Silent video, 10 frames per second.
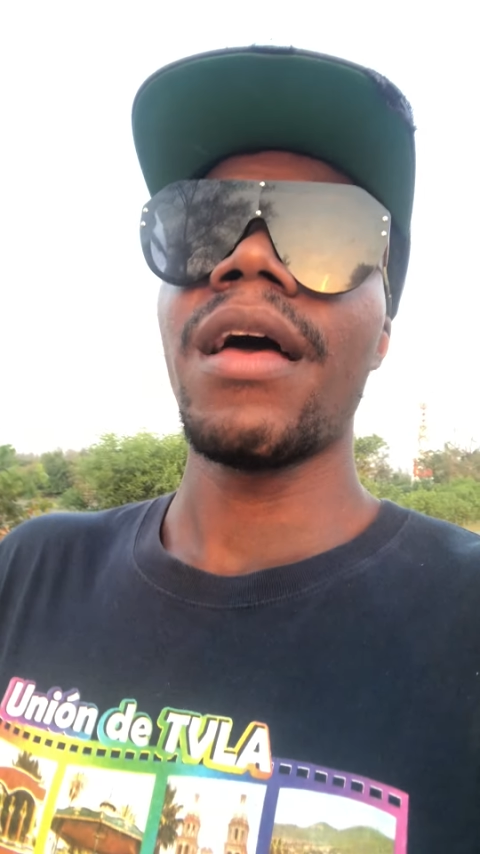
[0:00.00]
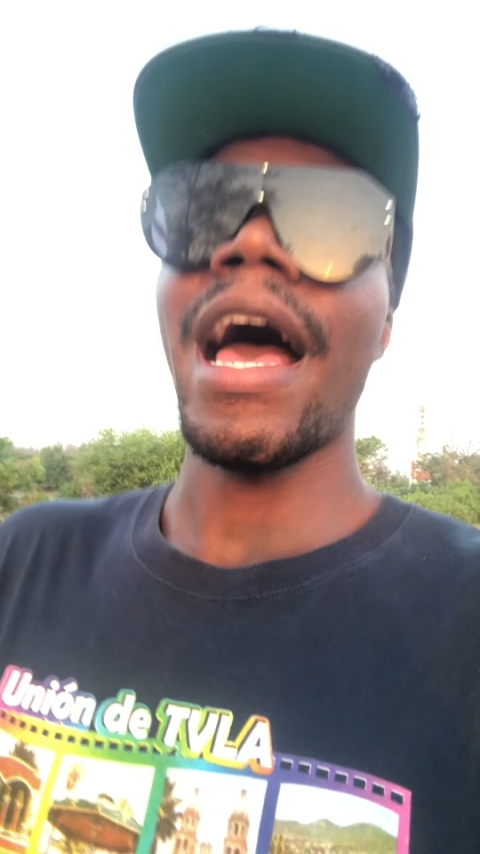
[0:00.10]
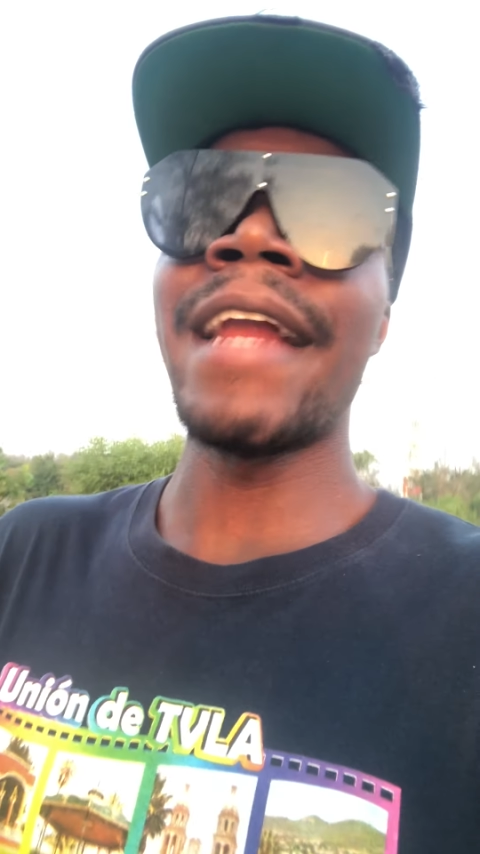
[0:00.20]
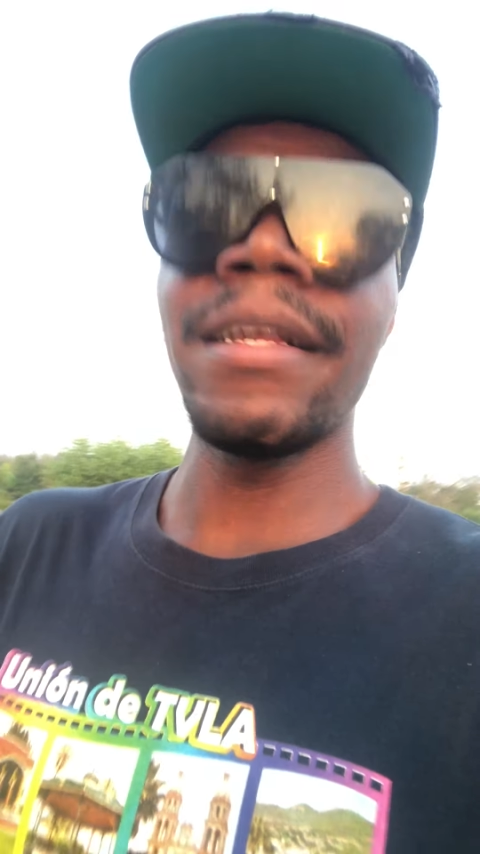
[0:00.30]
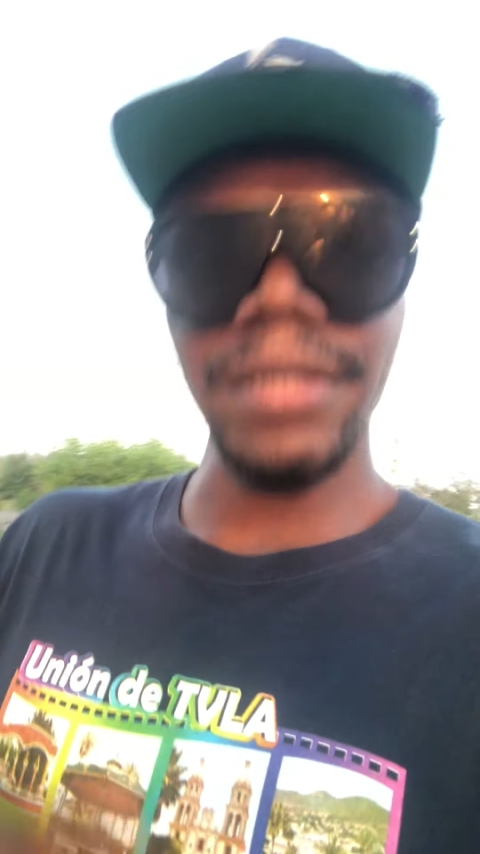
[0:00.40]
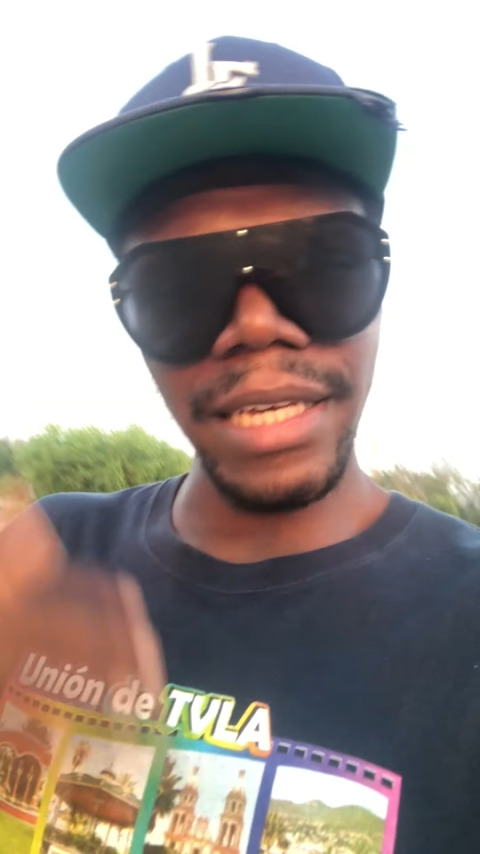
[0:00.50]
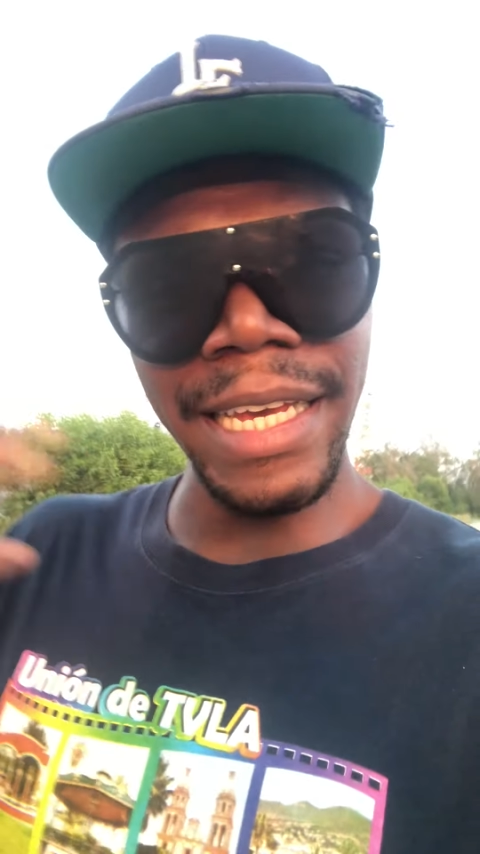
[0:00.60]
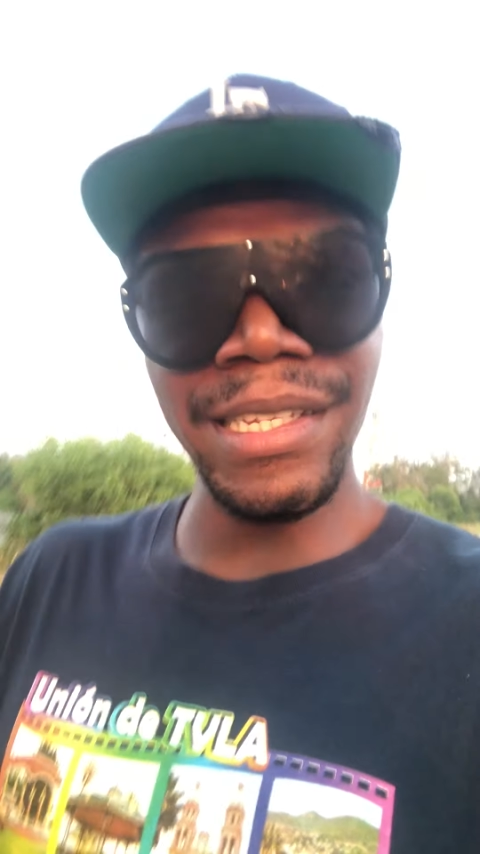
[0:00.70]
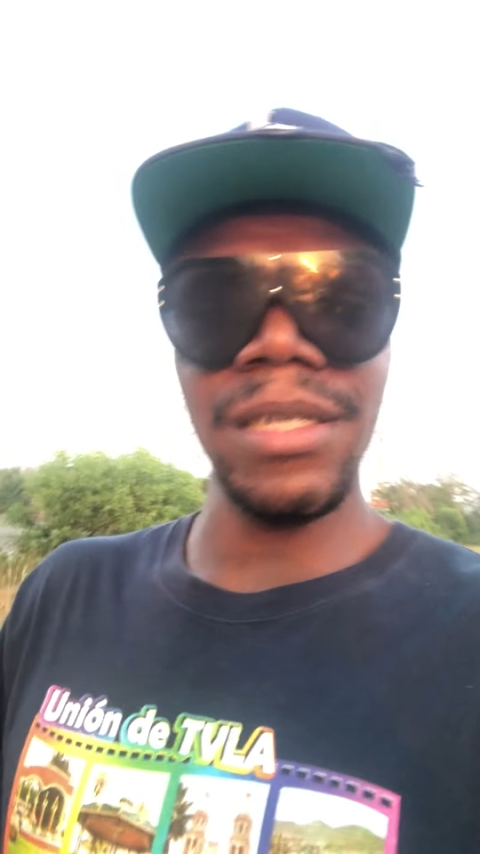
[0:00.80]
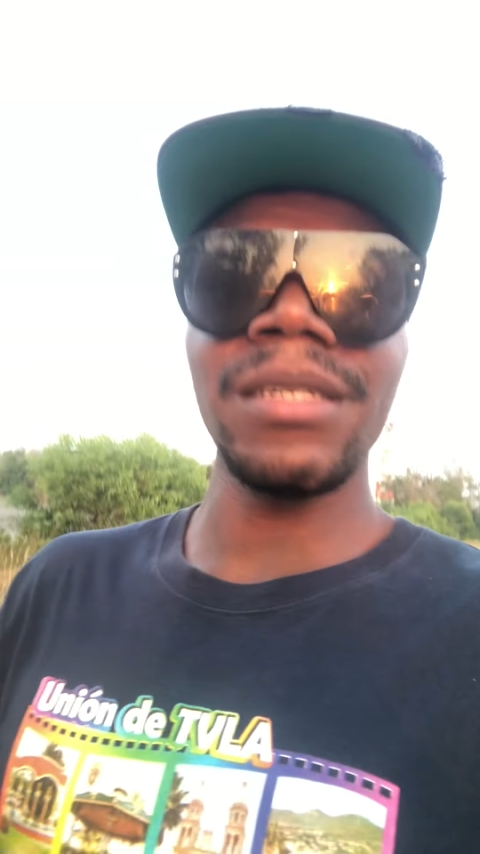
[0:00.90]
And it's
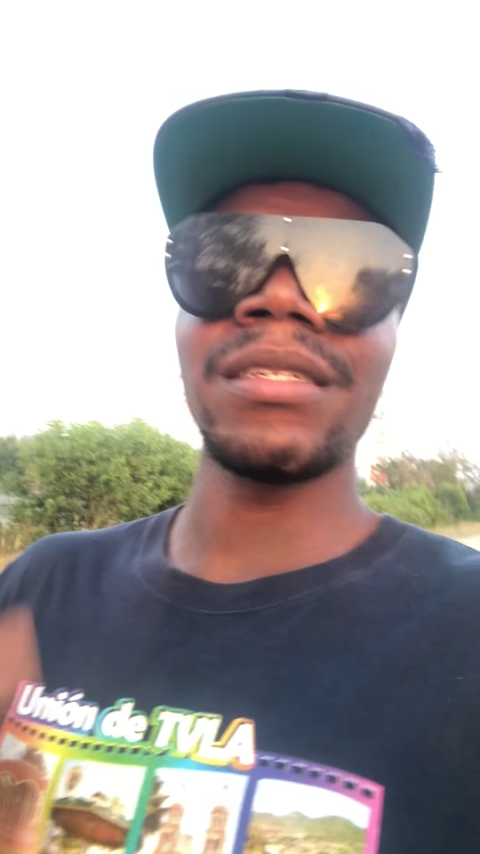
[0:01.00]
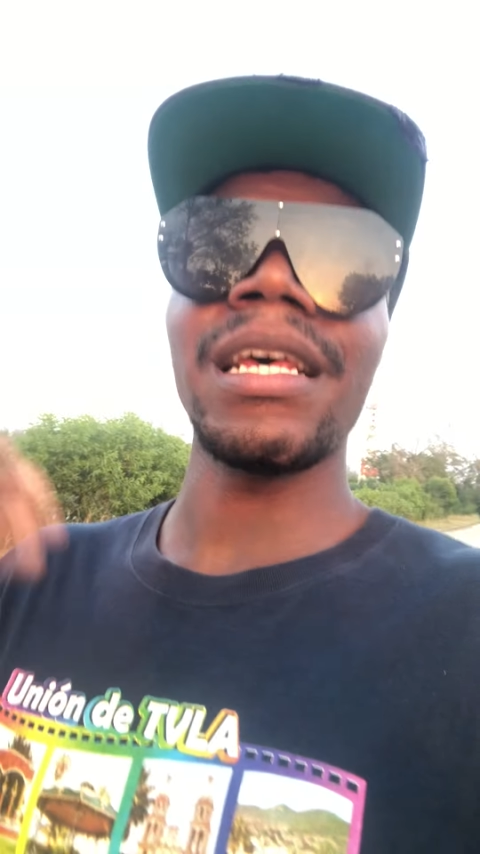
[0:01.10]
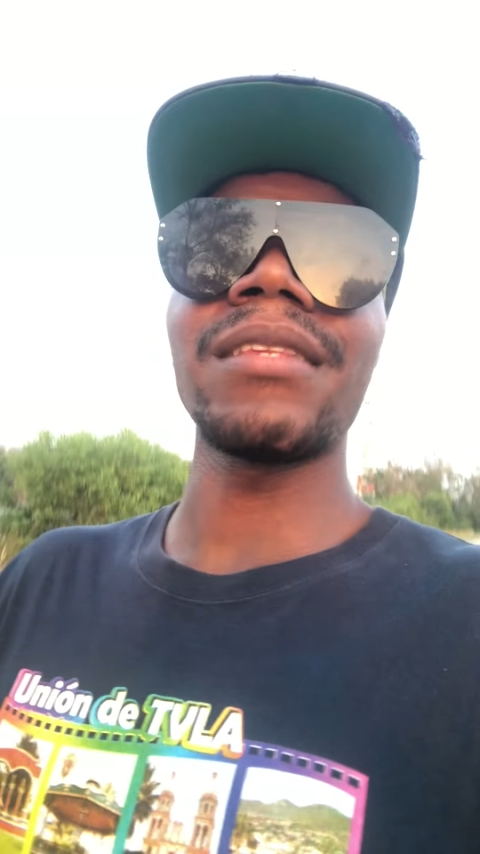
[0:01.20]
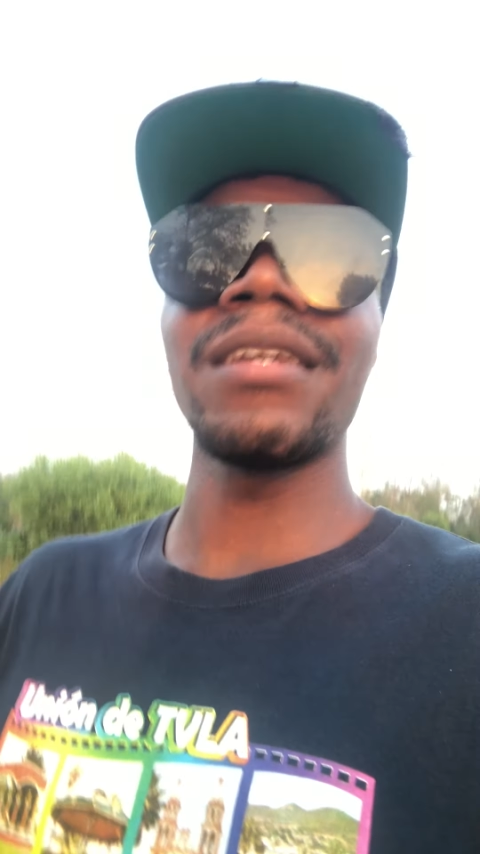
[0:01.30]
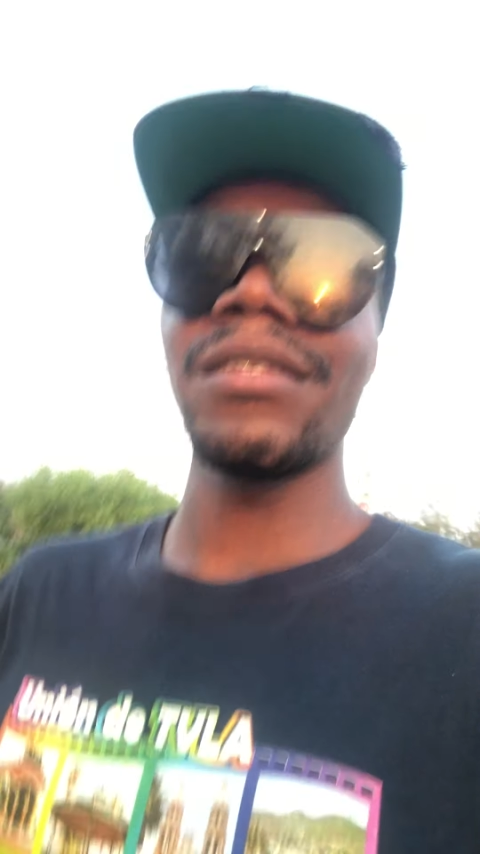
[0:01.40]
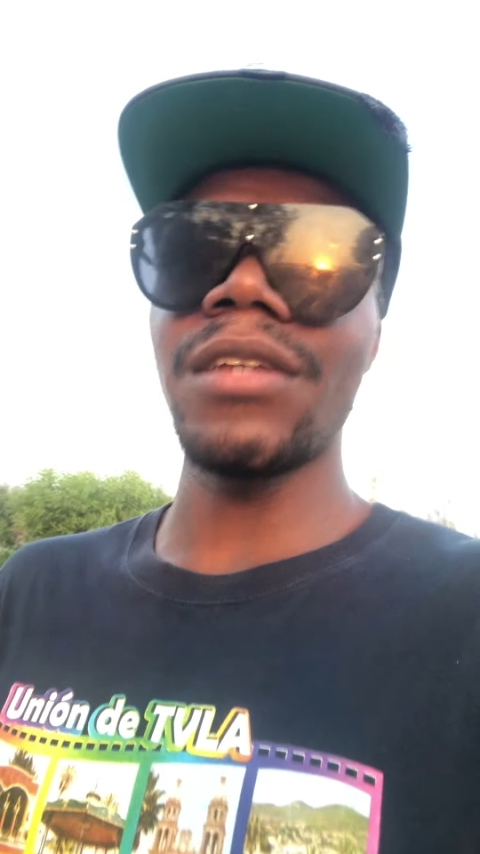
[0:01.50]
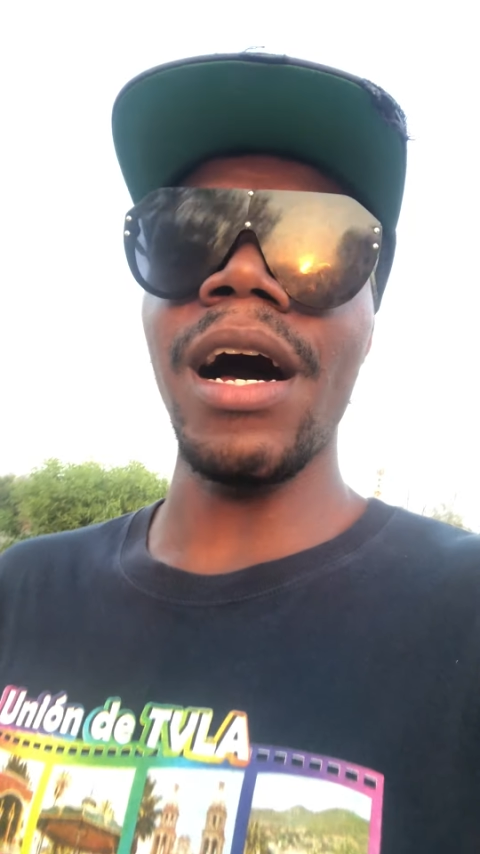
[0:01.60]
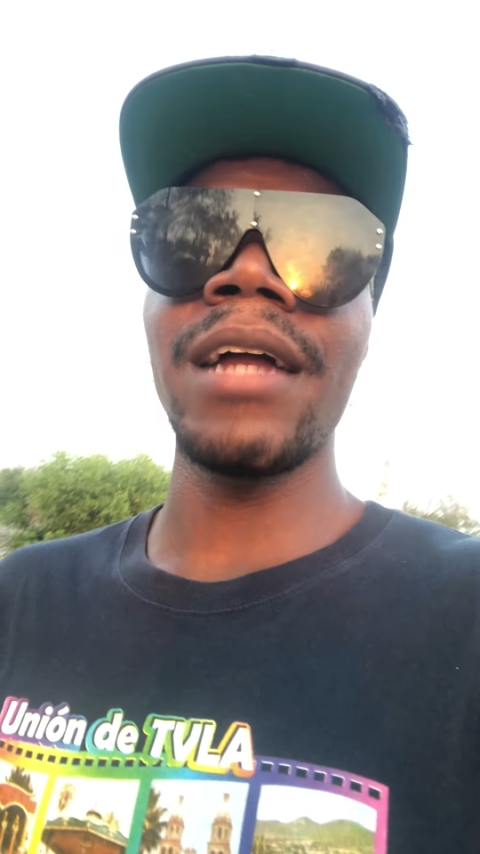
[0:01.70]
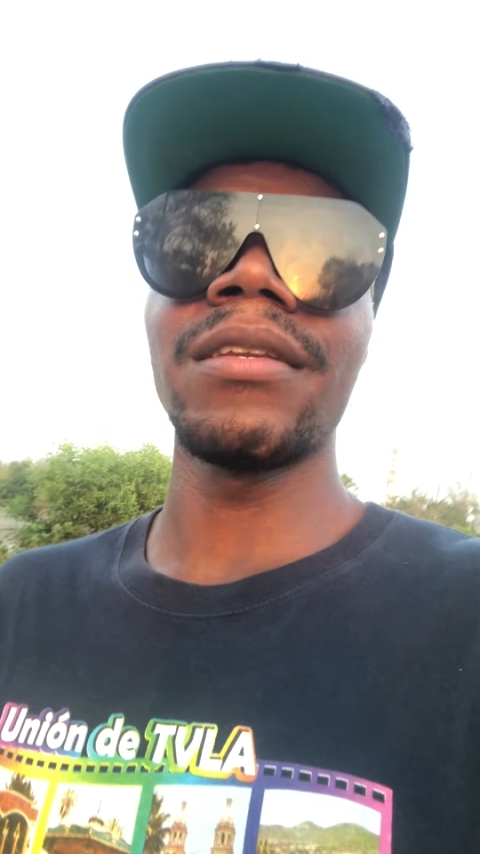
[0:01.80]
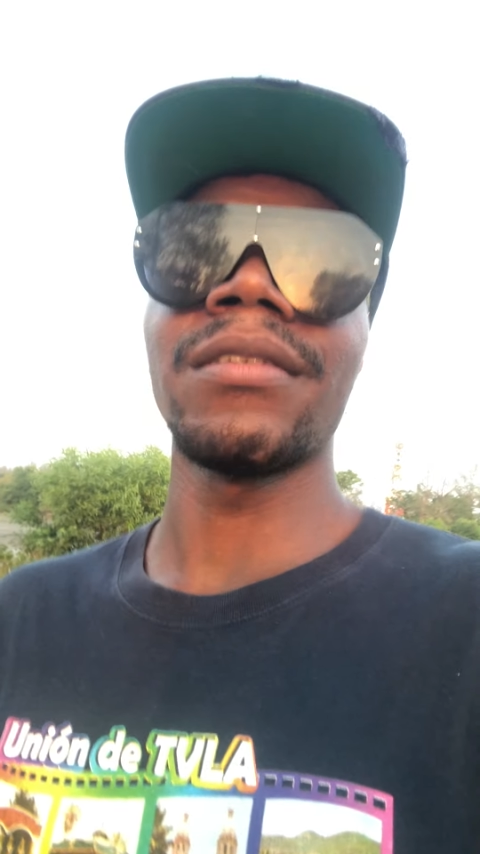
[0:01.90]
easier said than
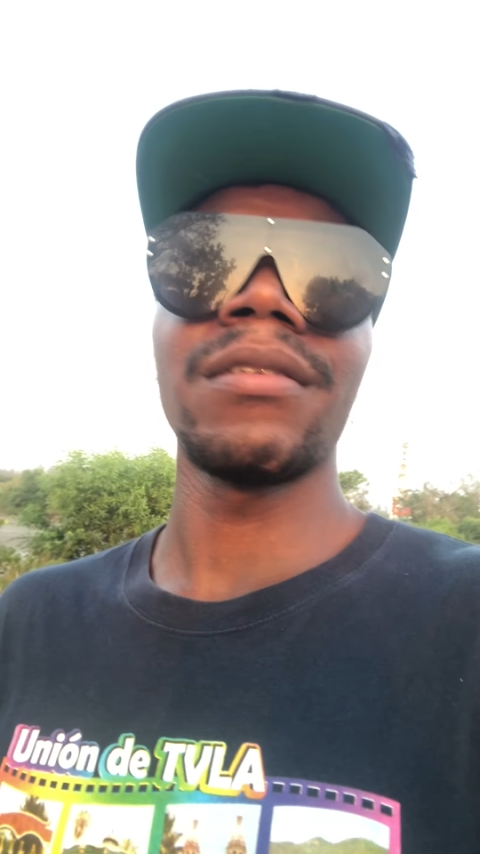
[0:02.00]
done